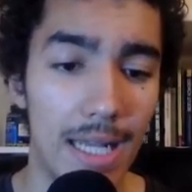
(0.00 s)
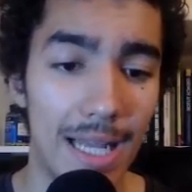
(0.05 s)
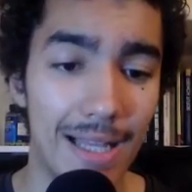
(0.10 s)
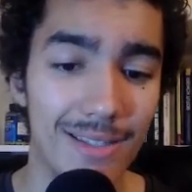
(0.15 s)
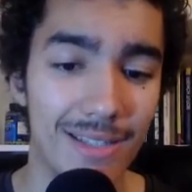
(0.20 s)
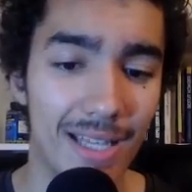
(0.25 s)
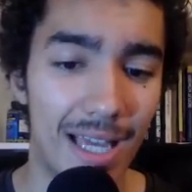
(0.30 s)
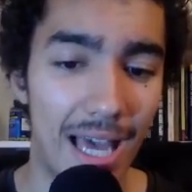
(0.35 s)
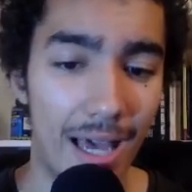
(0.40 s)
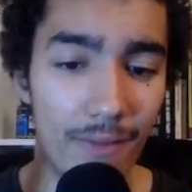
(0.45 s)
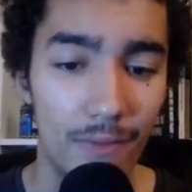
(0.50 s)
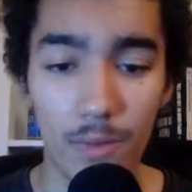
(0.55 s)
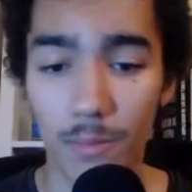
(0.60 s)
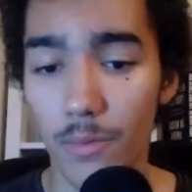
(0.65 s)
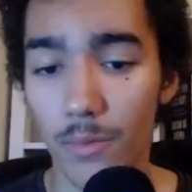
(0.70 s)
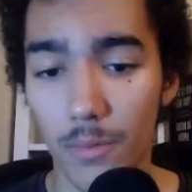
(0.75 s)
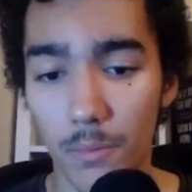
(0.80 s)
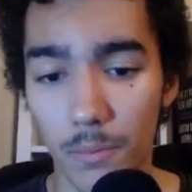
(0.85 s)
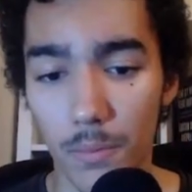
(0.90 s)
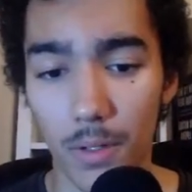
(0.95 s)
Glad to have
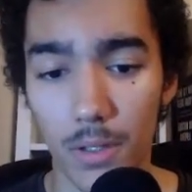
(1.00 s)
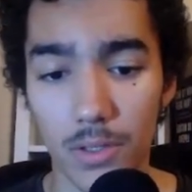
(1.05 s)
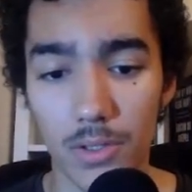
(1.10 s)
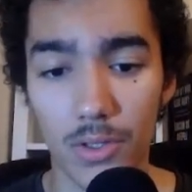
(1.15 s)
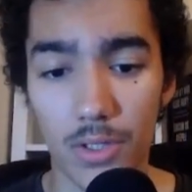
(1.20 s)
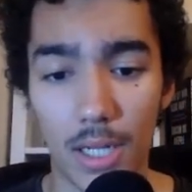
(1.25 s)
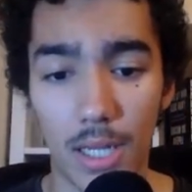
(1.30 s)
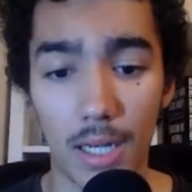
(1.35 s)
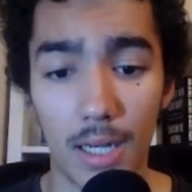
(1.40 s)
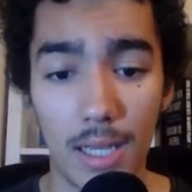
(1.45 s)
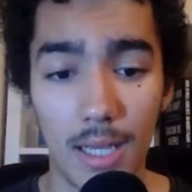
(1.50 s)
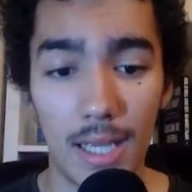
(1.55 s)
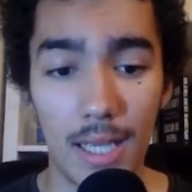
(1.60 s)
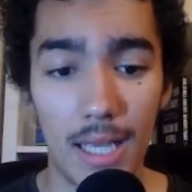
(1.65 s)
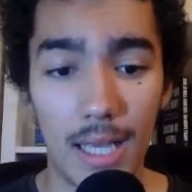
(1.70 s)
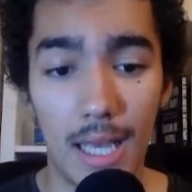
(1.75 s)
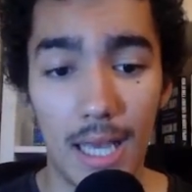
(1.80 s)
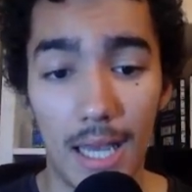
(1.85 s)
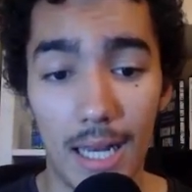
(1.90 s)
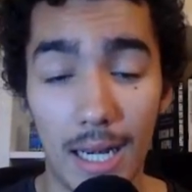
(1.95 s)
him on PulseChain,
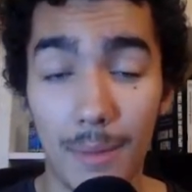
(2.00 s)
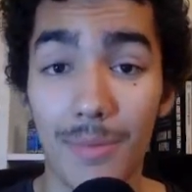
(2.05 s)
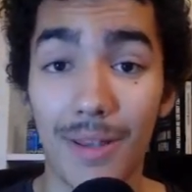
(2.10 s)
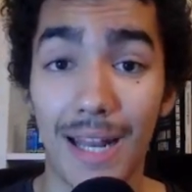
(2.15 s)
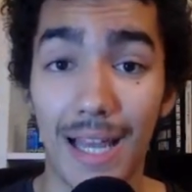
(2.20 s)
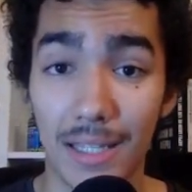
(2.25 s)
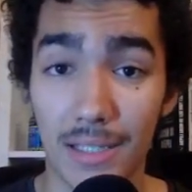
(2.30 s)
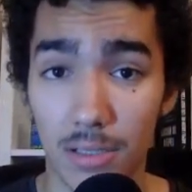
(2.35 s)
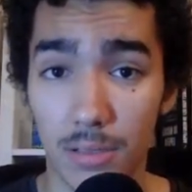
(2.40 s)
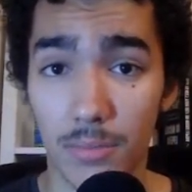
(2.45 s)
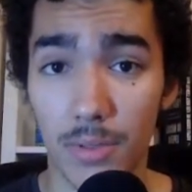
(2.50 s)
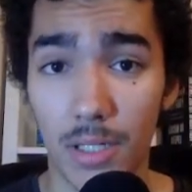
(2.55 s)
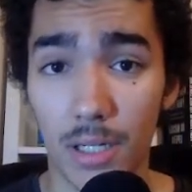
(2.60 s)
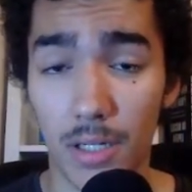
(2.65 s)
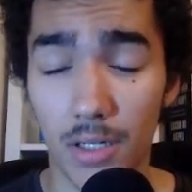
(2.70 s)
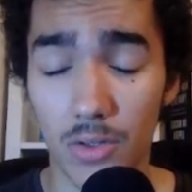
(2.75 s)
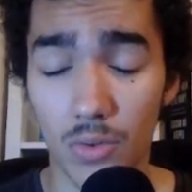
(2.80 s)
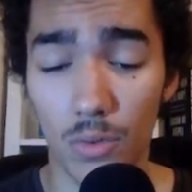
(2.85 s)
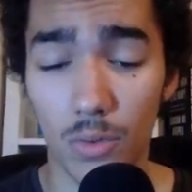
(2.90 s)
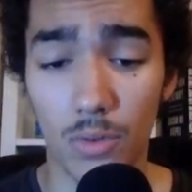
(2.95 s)
and I'm glad to be
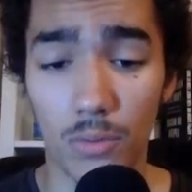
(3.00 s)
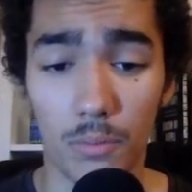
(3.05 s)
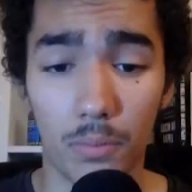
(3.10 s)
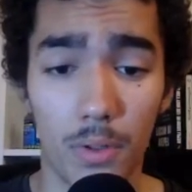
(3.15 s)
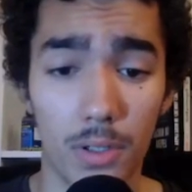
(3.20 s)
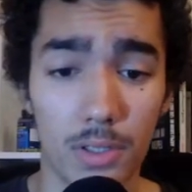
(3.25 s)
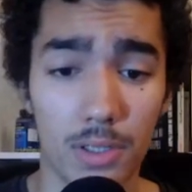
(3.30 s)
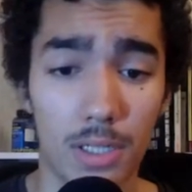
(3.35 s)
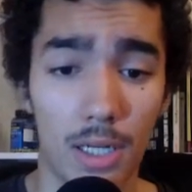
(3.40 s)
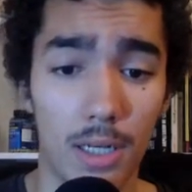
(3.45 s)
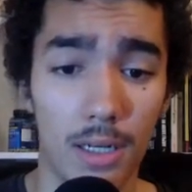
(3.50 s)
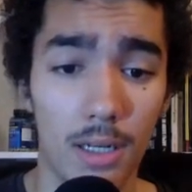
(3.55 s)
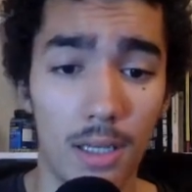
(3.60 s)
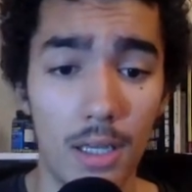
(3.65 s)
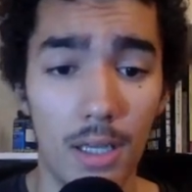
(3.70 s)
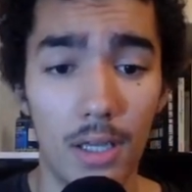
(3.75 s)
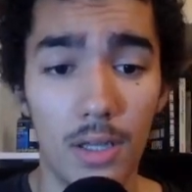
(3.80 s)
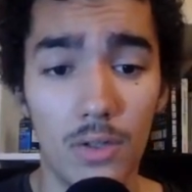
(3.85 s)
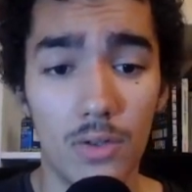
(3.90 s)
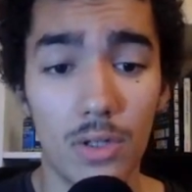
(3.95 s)
here as well on PulseChain
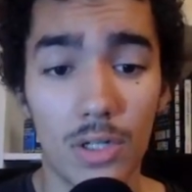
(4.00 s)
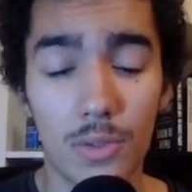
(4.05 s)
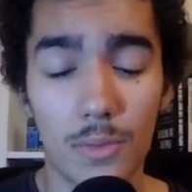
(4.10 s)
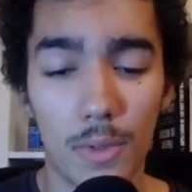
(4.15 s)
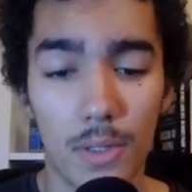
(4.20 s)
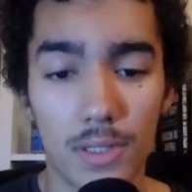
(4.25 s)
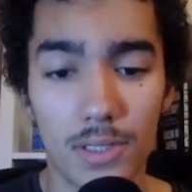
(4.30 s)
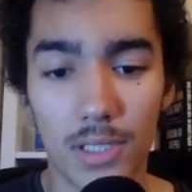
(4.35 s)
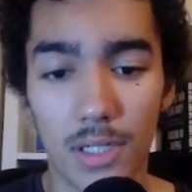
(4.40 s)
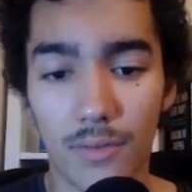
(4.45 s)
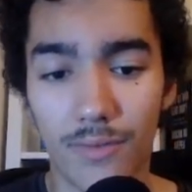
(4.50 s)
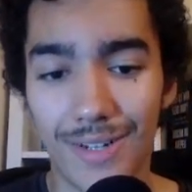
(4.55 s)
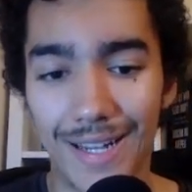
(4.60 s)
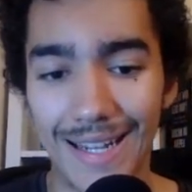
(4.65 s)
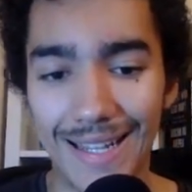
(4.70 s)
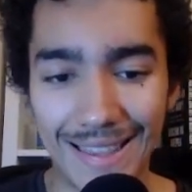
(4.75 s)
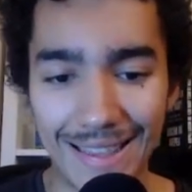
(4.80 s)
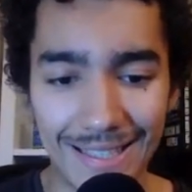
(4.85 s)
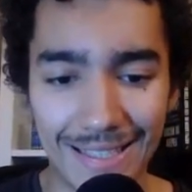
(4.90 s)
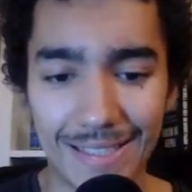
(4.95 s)
to experience stuff
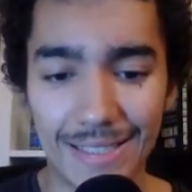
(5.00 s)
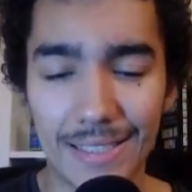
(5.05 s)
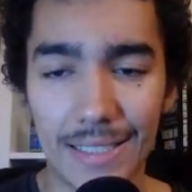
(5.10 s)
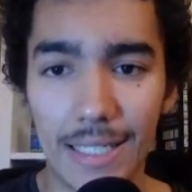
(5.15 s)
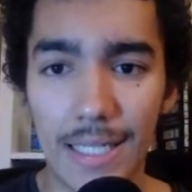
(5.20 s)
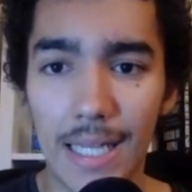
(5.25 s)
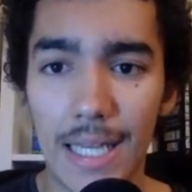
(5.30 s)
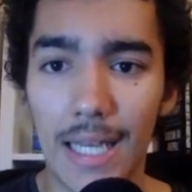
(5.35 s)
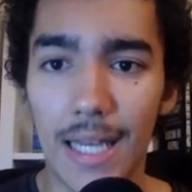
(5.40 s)
like this.